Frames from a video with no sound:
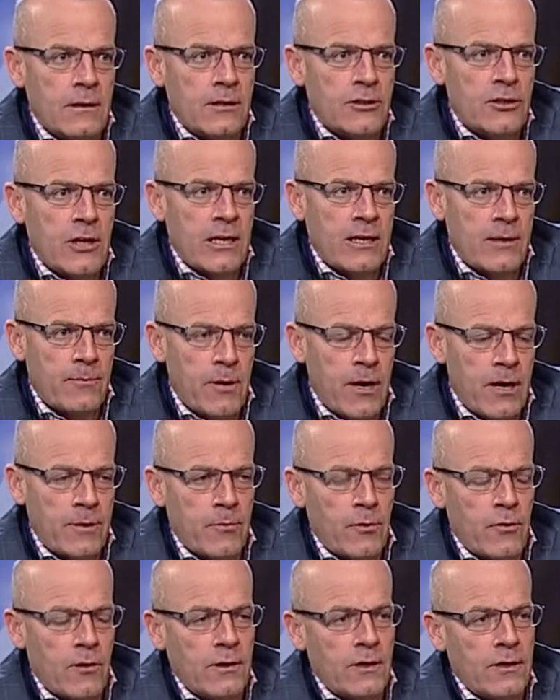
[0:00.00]
Jack and Mark
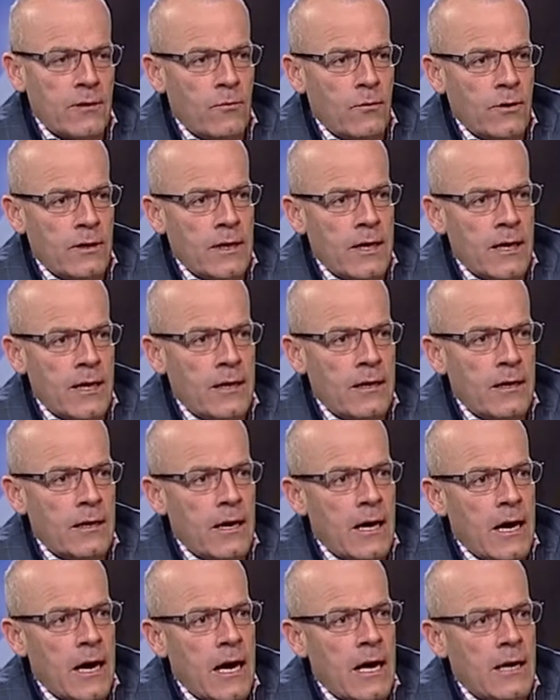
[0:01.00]
Morundi one day,
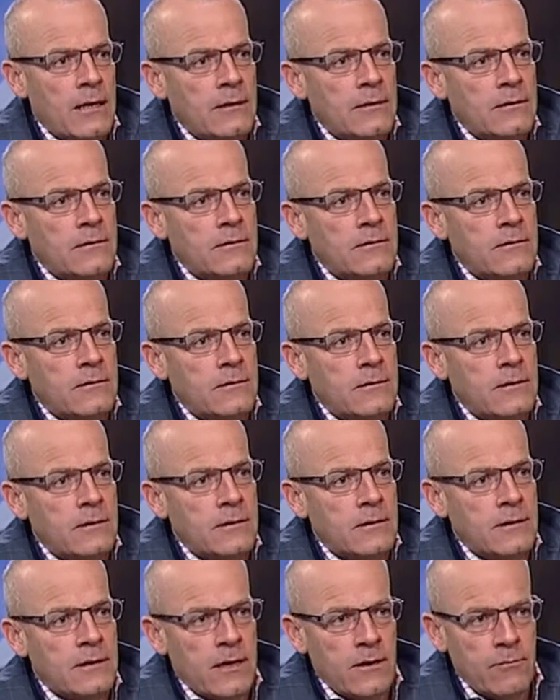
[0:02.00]
and
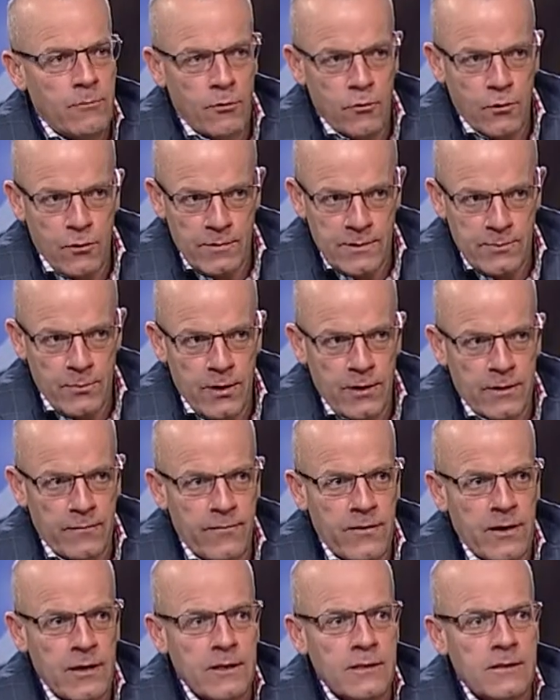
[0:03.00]
they were always buying
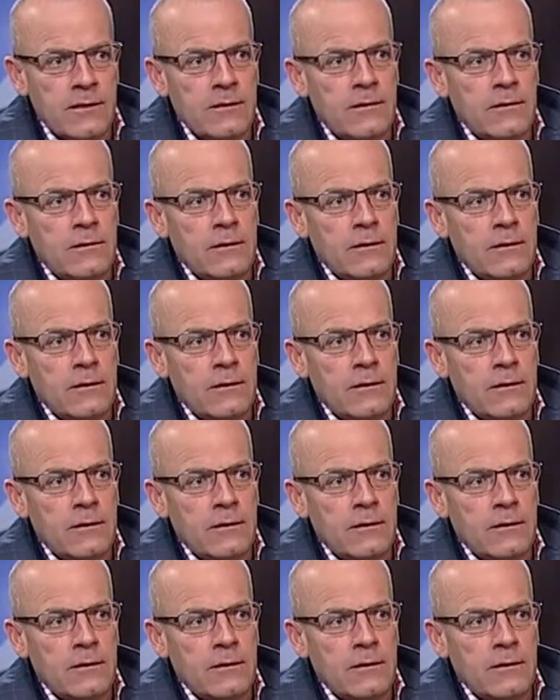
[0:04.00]
fillies.